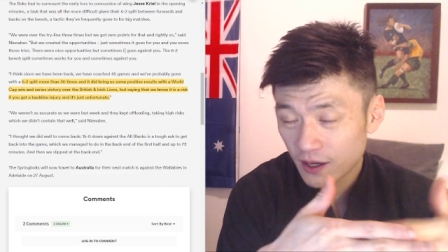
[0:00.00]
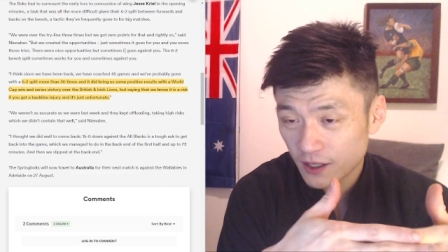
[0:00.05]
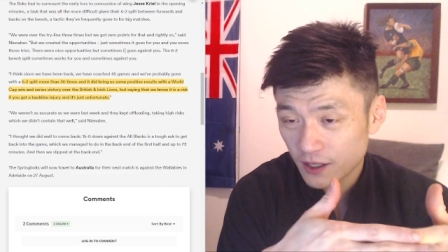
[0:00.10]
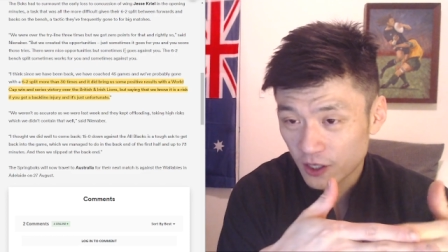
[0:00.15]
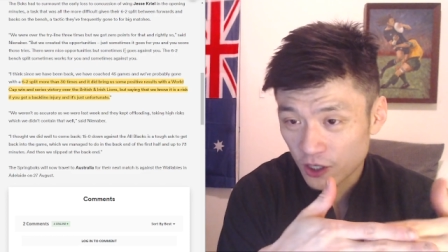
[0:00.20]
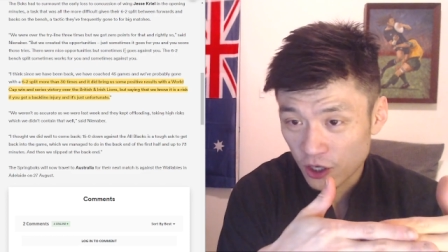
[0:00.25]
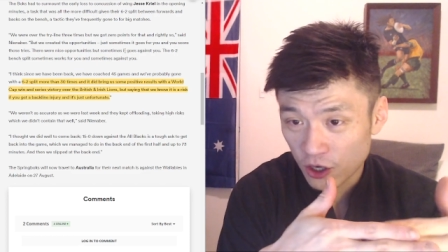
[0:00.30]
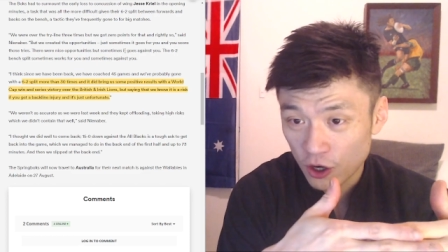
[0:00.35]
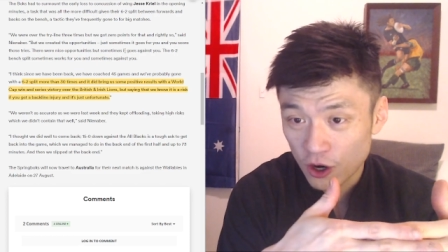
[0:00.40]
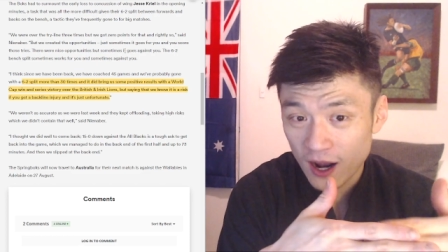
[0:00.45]

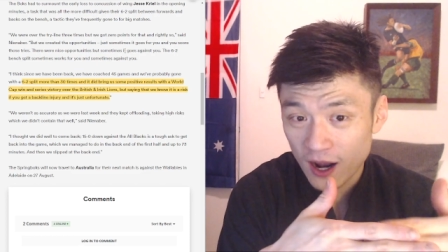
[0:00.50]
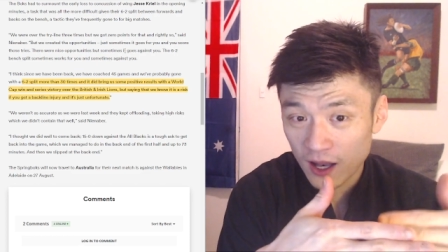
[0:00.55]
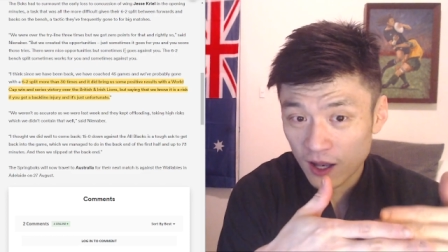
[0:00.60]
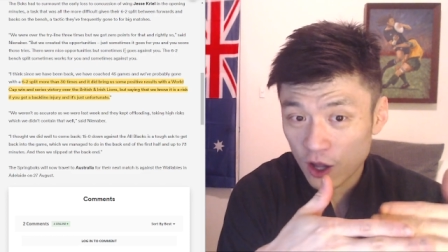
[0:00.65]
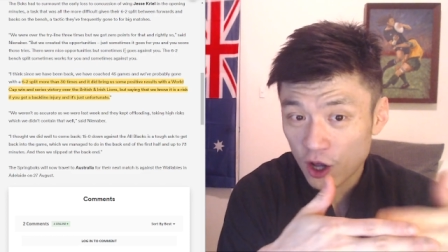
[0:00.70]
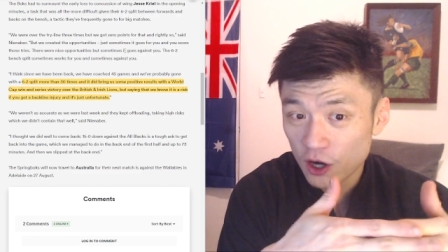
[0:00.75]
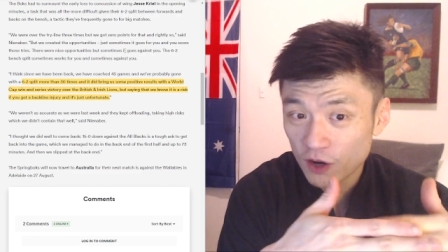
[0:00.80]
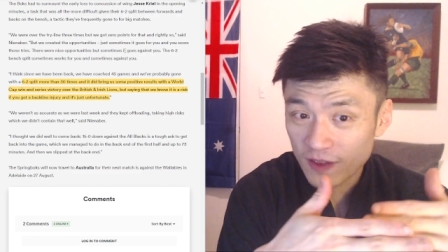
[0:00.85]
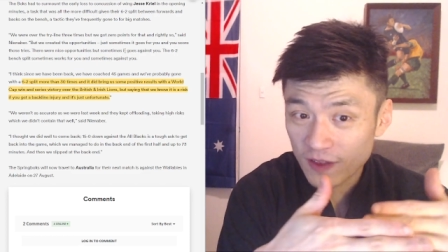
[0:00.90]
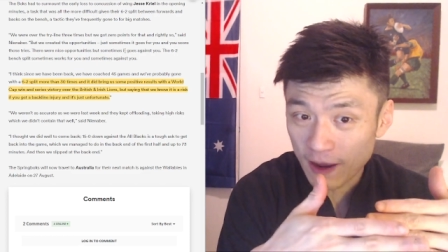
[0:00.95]
you know, a
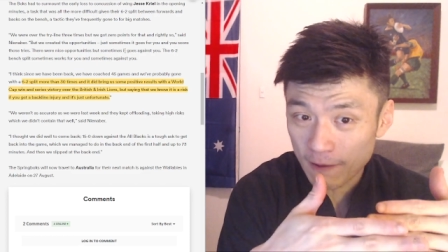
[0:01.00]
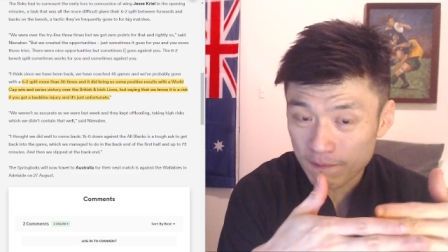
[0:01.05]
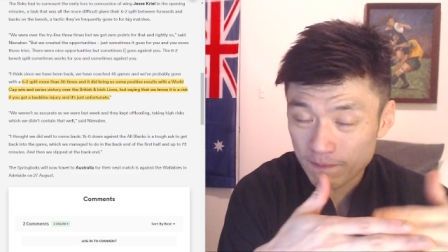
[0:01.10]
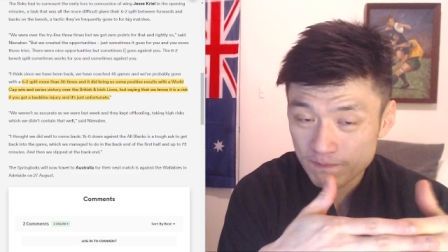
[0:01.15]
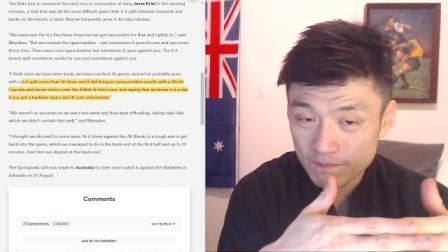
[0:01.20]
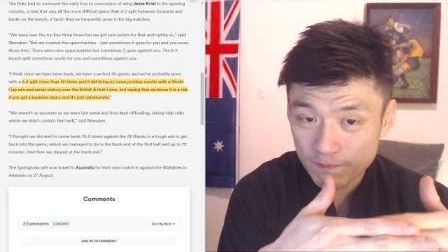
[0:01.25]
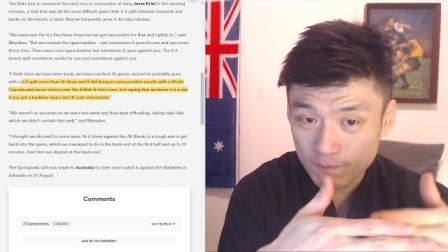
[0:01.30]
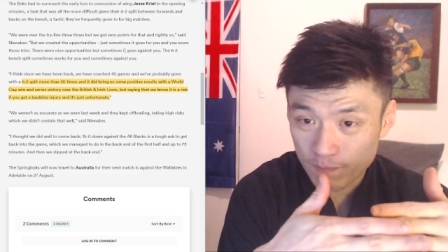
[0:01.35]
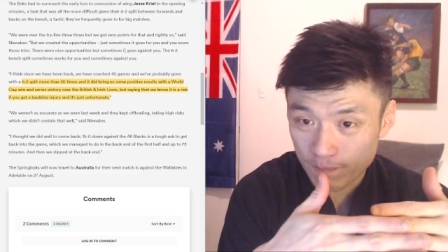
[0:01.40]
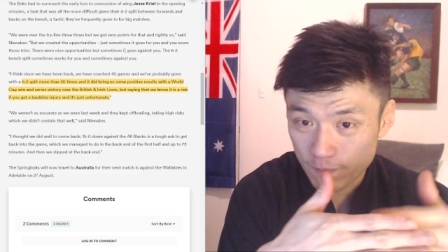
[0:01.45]
lot of that
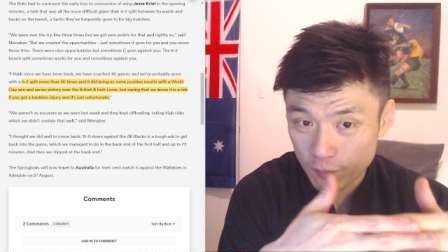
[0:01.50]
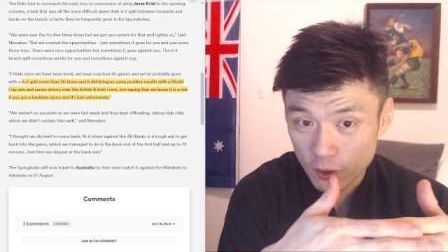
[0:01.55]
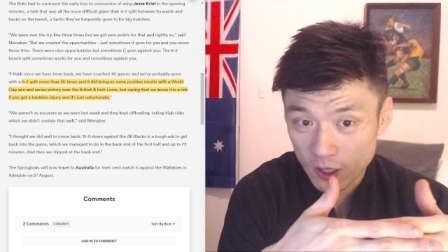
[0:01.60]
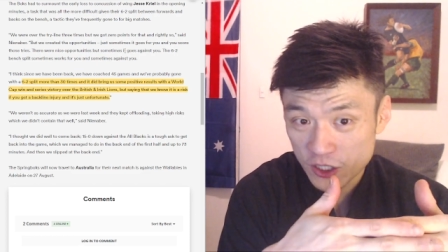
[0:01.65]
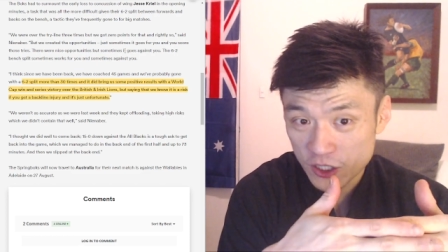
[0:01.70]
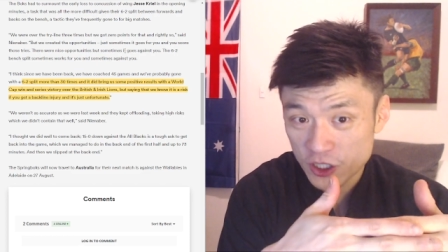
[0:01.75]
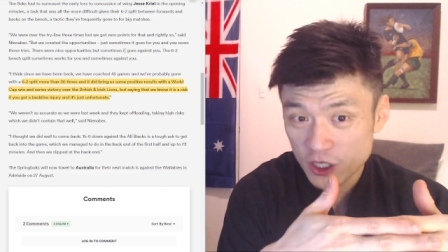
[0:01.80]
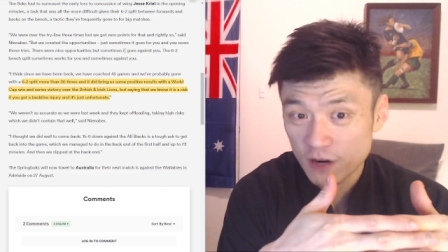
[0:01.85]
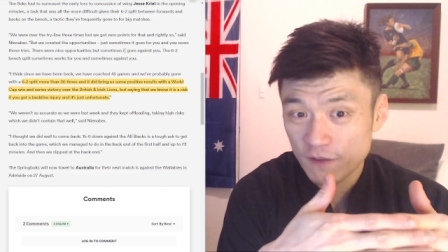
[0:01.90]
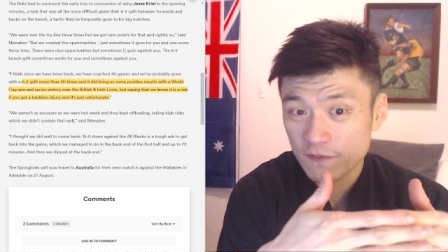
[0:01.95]

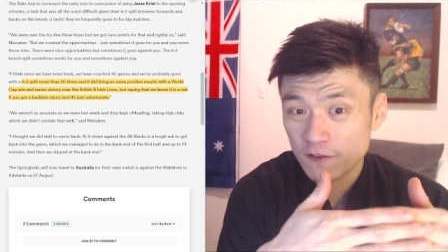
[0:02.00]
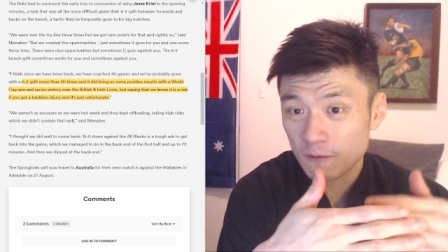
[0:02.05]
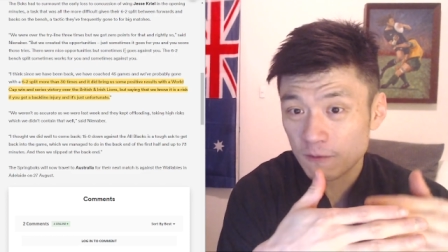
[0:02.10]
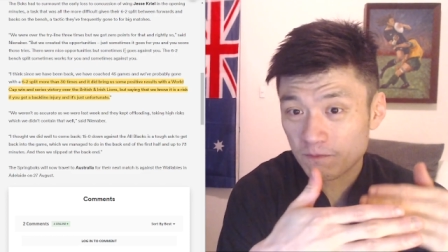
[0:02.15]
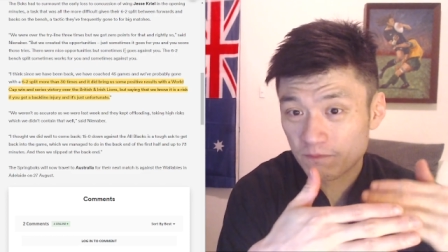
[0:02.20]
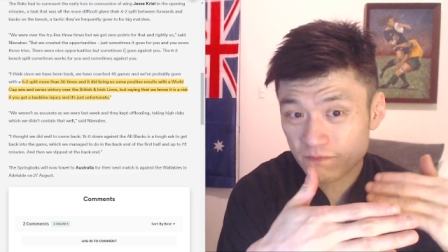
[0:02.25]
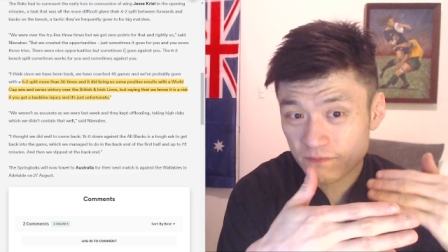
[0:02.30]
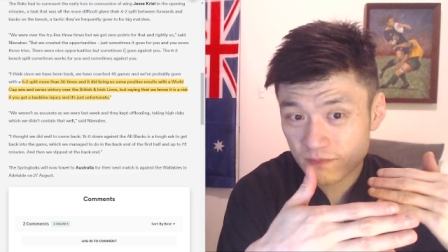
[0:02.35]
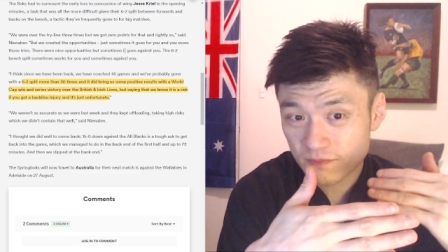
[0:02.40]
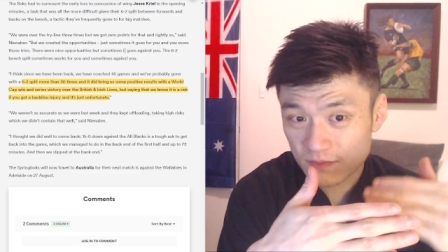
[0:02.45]
pressure from
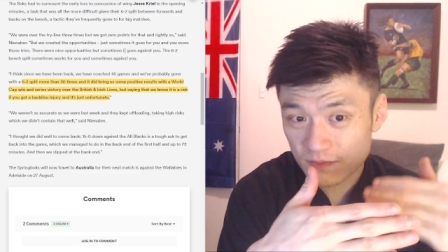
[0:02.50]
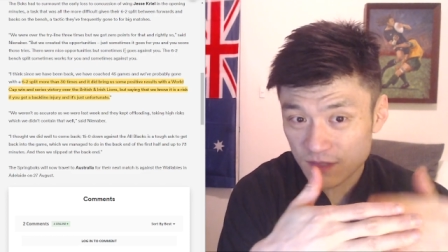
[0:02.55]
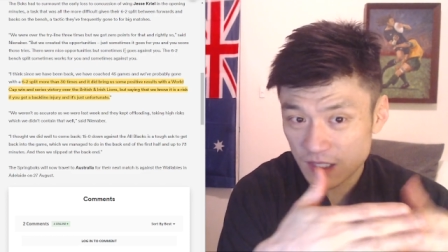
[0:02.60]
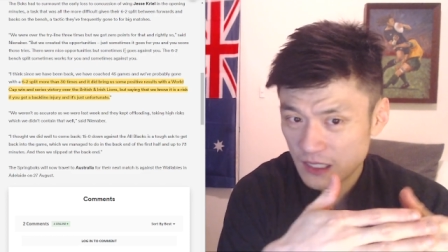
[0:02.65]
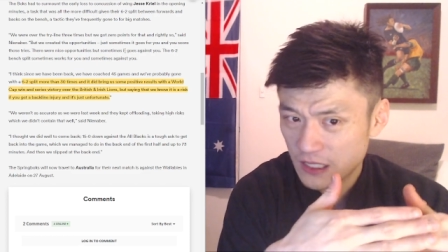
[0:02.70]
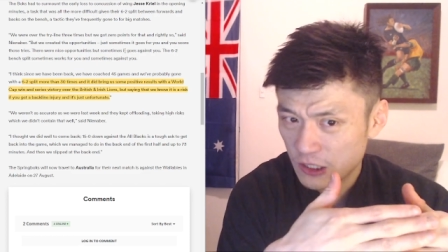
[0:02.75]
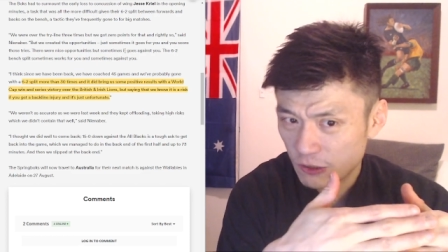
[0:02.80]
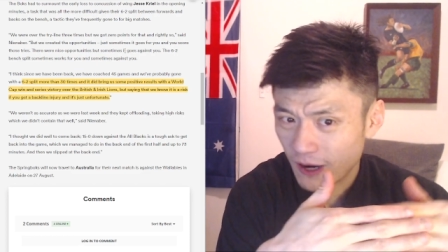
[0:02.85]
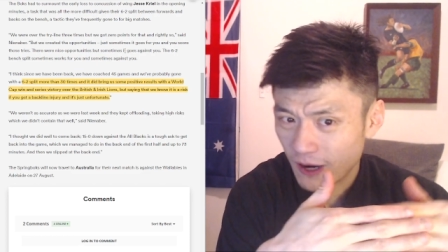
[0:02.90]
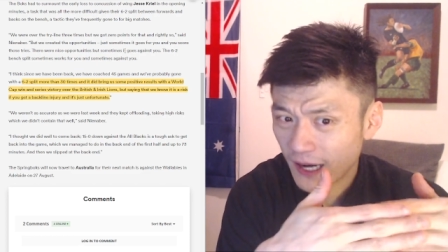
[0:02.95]

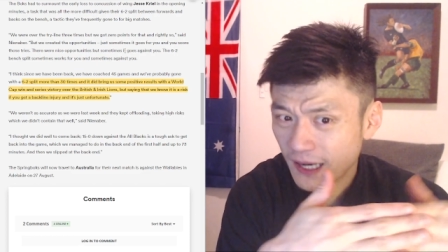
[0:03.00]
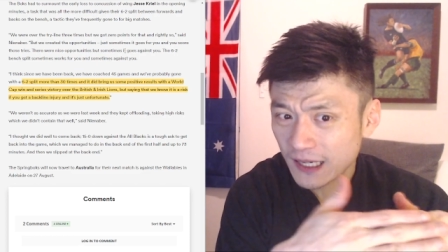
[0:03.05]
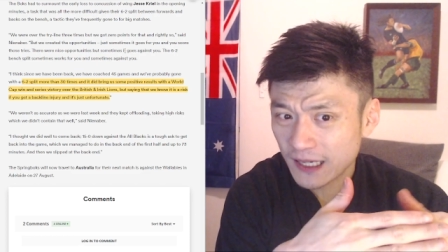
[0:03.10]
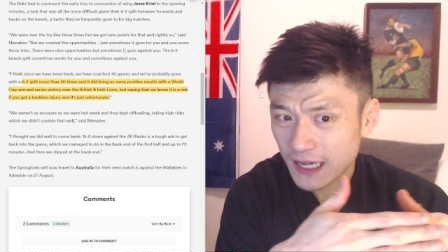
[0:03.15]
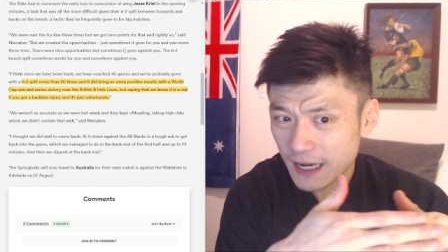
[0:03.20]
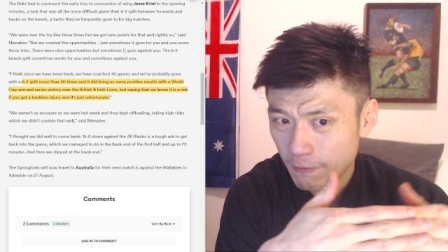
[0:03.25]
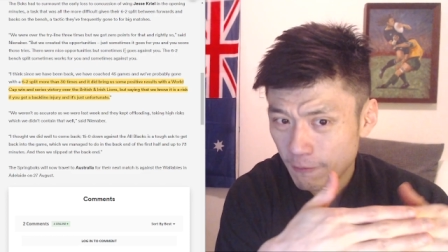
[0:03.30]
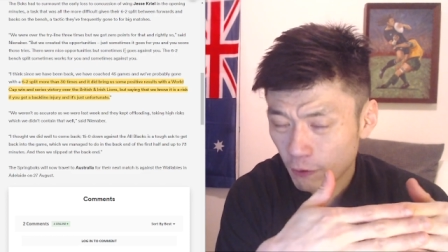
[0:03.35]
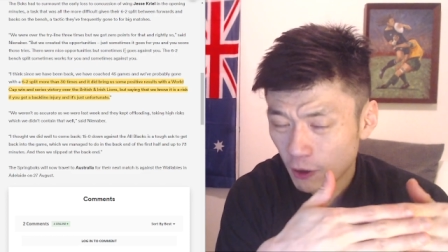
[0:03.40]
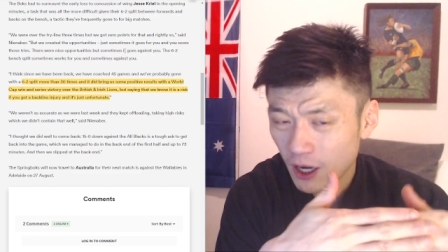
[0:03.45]
directly
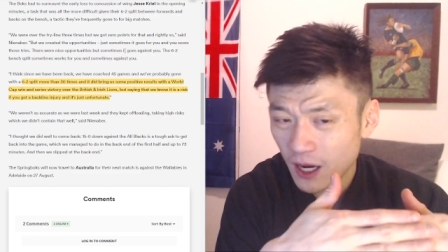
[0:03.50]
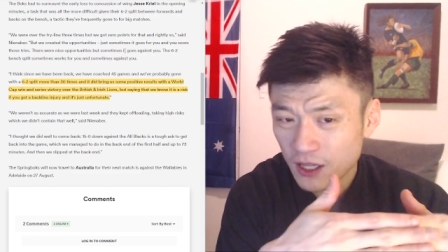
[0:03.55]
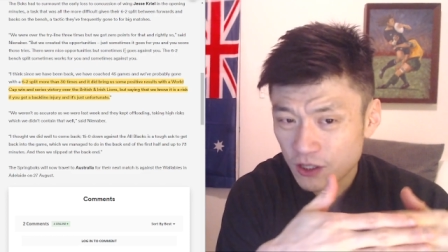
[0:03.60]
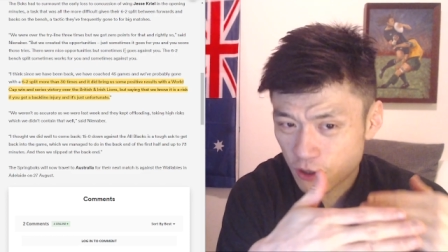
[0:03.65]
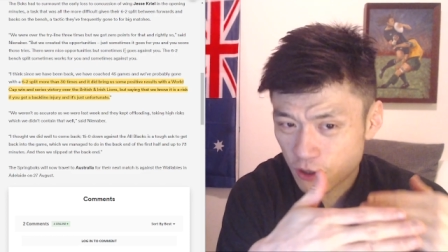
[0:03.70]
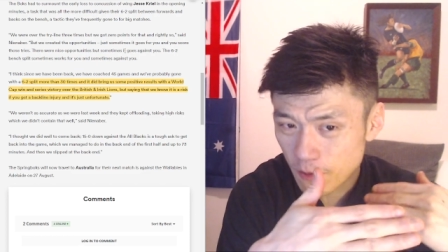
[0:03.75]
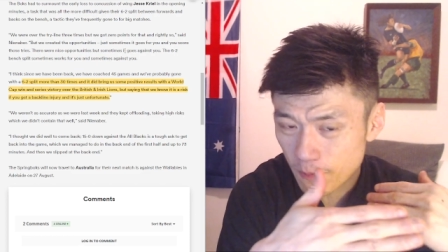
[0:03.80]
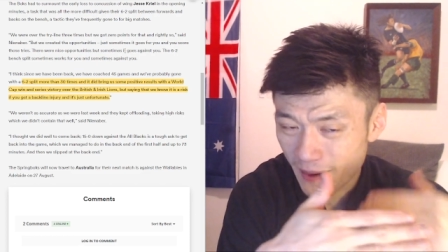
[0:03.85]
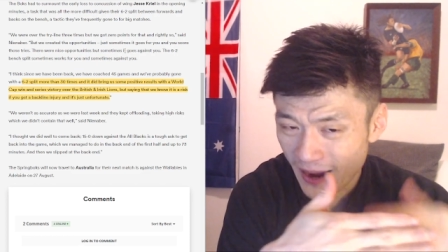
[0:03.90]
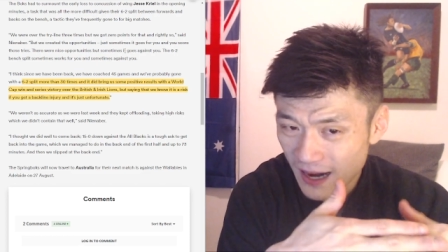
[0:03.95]
applied to
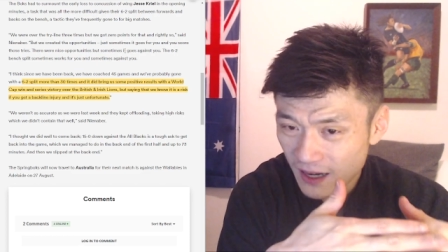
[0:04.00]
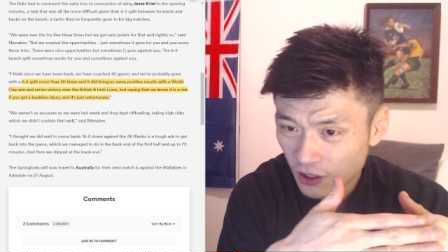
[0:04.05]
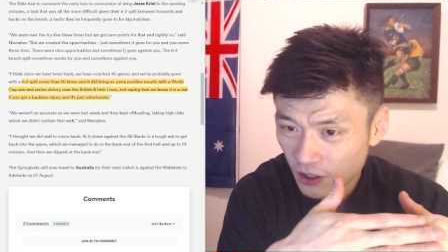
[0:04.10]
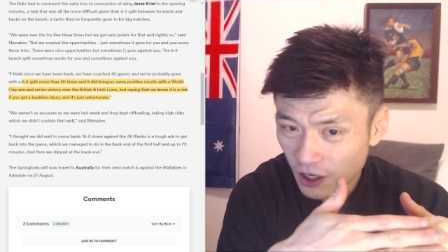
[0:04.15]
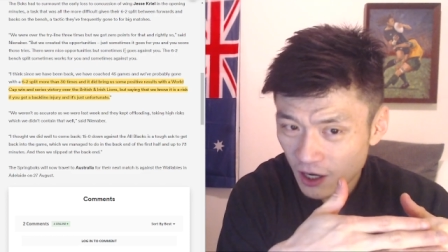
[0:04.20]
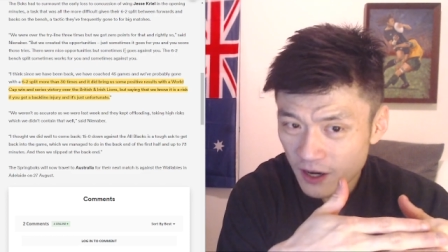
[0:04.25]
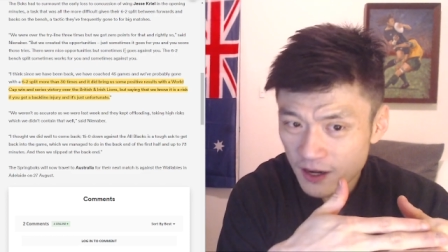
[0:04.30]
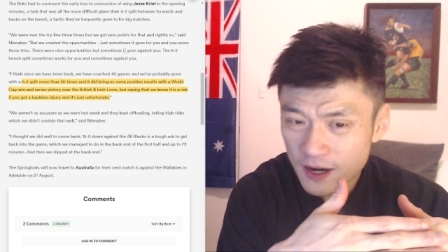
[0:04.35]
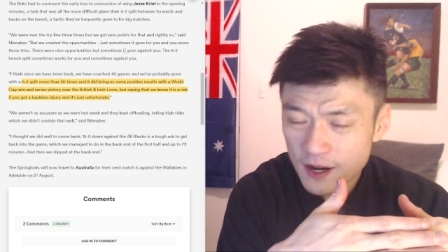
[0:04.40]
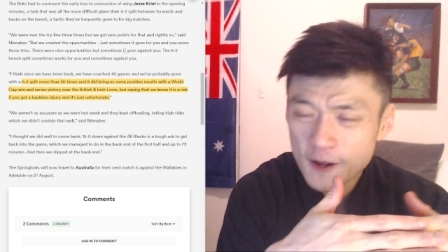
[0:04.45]
your back
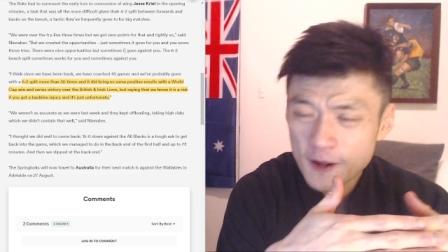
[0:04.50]
line.